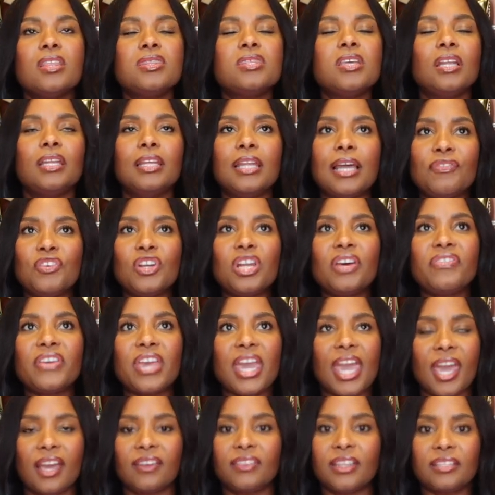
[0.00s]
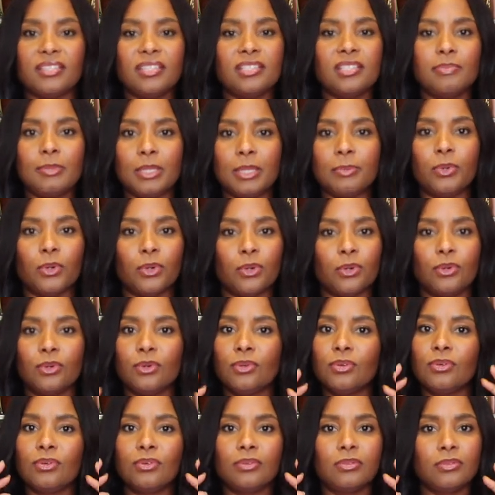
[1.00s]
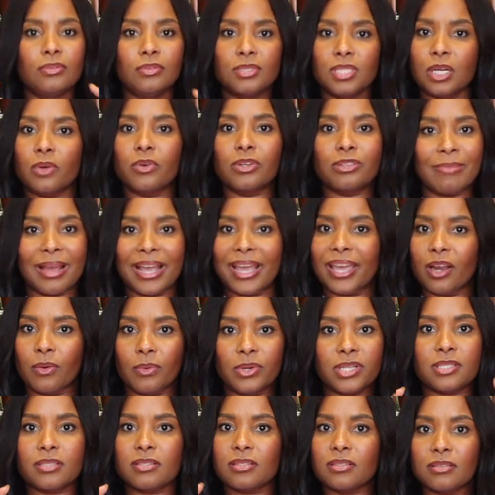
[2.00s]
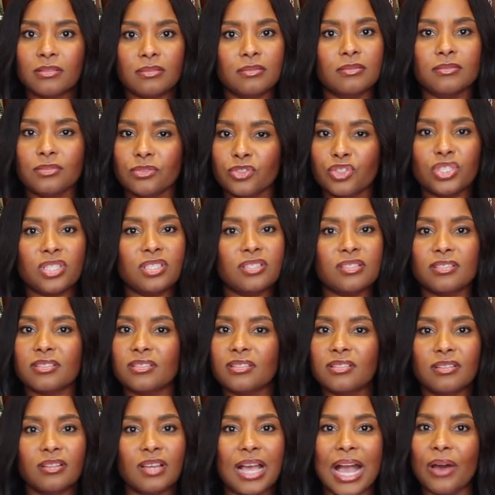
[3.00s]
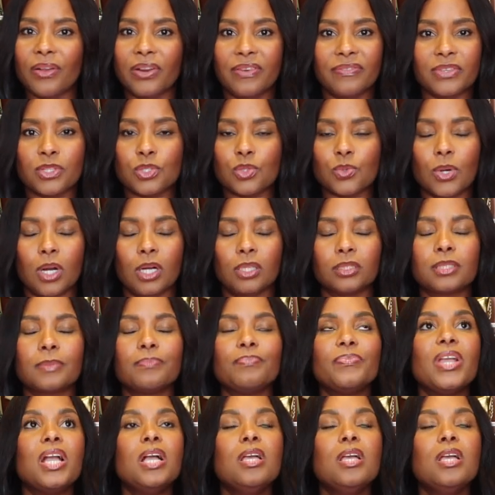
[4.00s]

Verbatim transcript: the level of care that these people took with my hair was just out of this world.